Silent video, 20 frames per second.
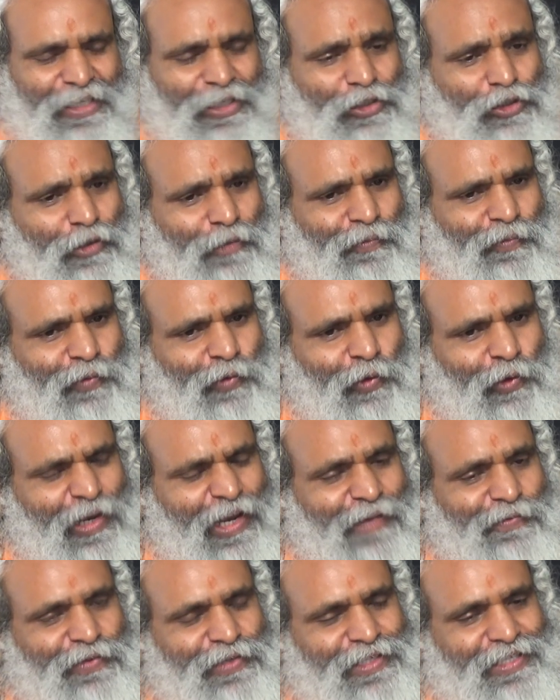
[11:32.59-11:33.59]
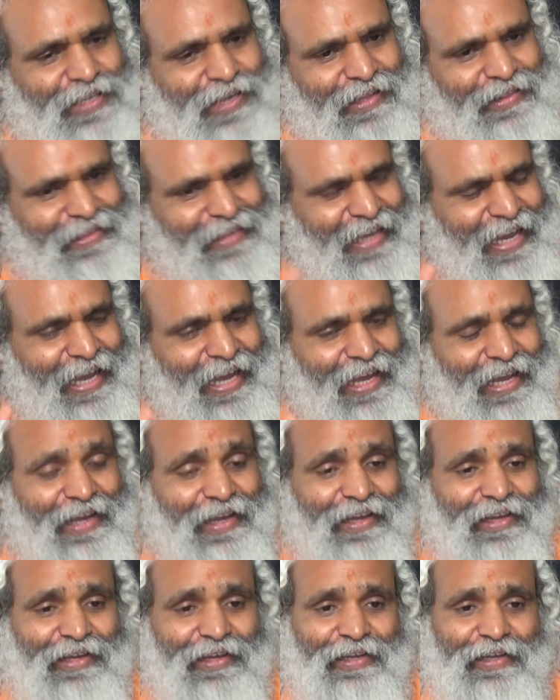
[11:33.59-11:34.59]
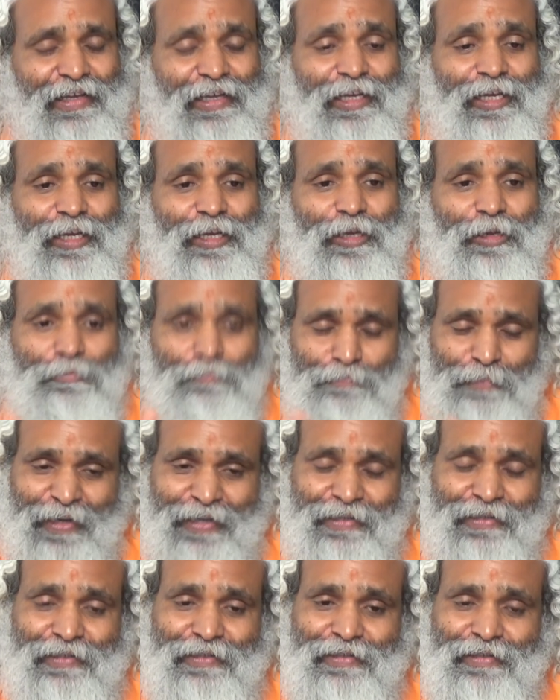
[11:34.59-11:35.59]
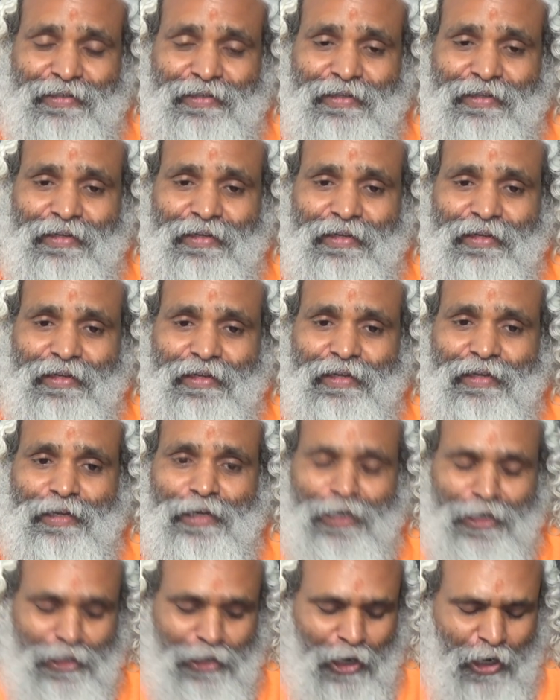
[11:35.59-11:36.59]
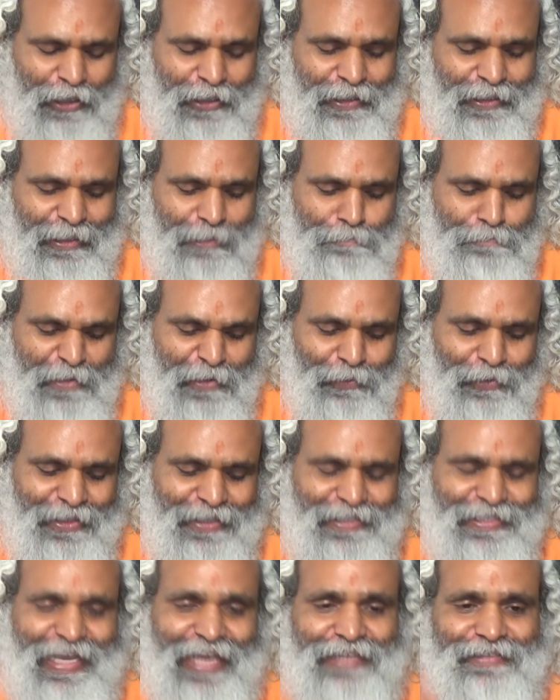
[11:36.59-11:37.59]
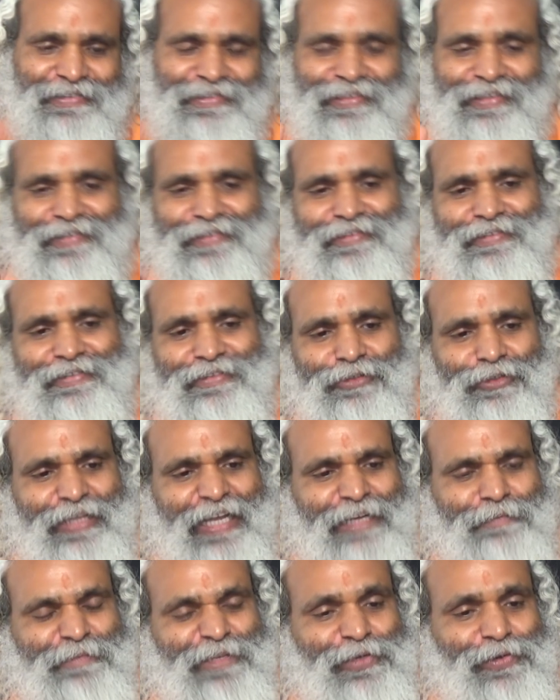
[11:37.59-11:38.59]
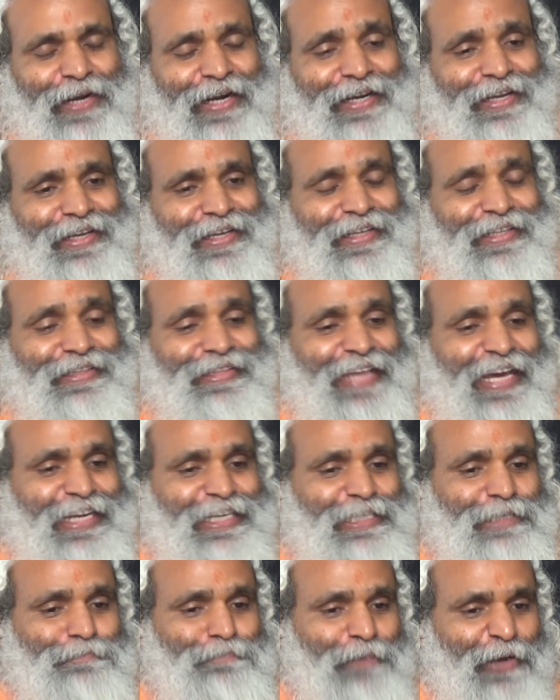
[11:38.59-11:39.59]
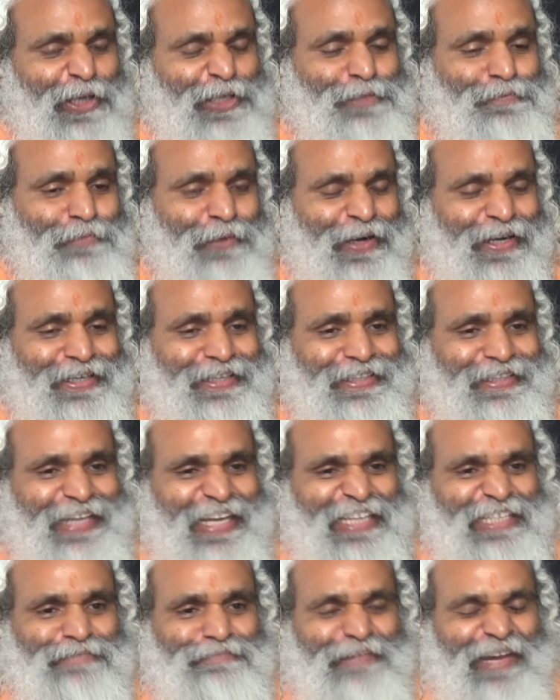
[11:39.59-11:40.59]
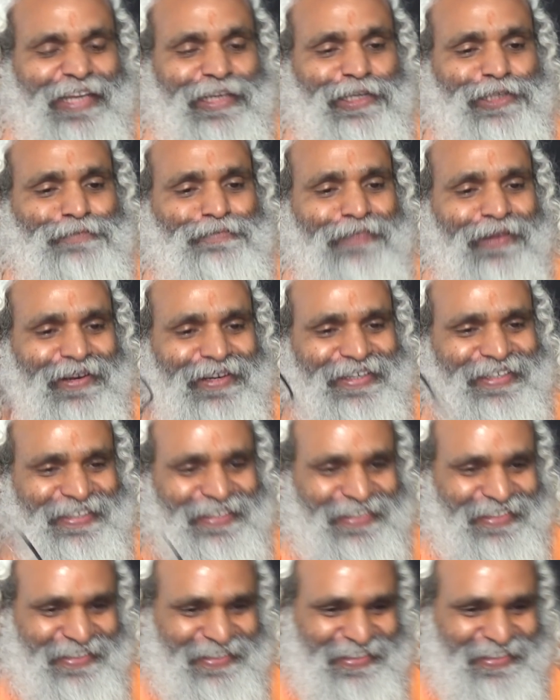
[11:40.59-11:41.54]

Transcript: So full of Sraddha, but not keeping with Shastra. So that means what? There is a plus point, there is a minus point.